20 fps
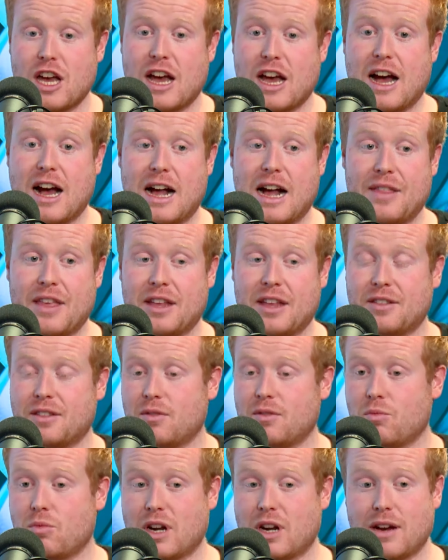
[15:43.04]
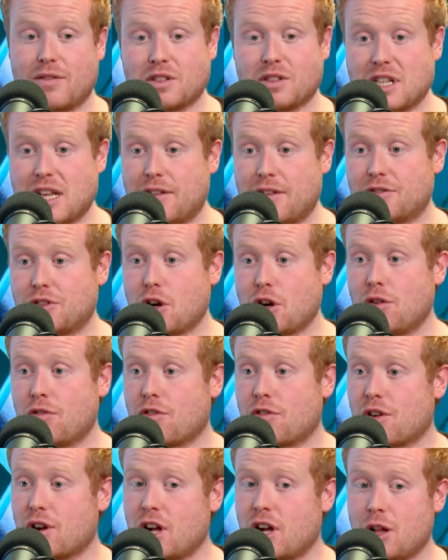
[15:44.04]
And then whatever's left
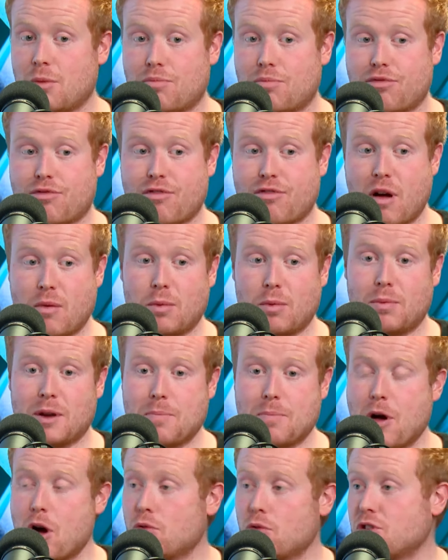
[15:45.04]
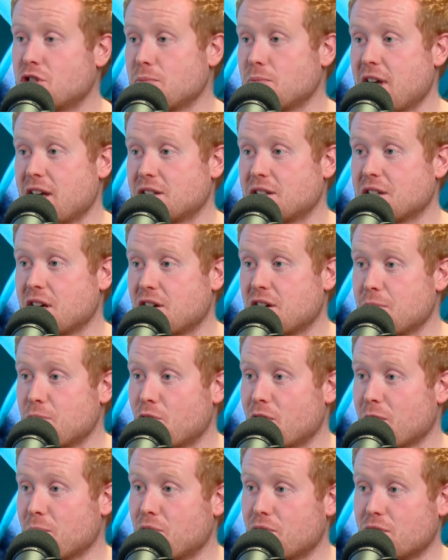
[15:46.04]
over, I'll probably poach some eggs Saturday
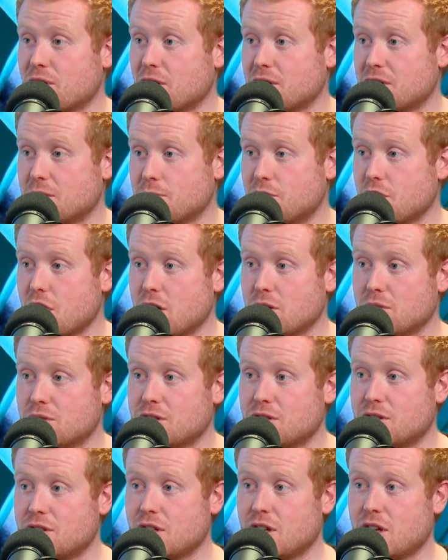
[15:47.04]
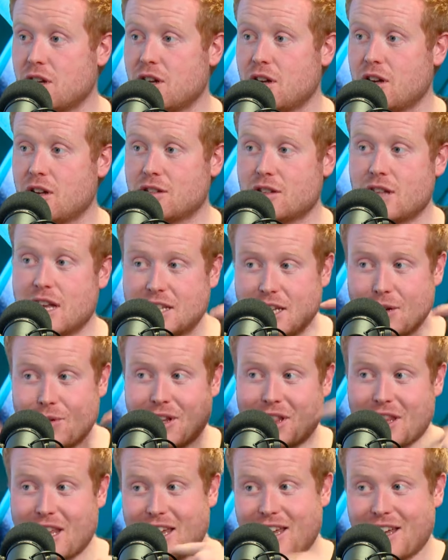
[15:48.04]
morning, put it on some toast. So that's how I
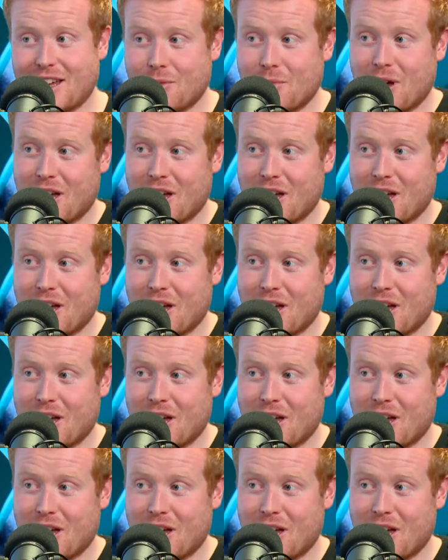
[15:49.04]
think about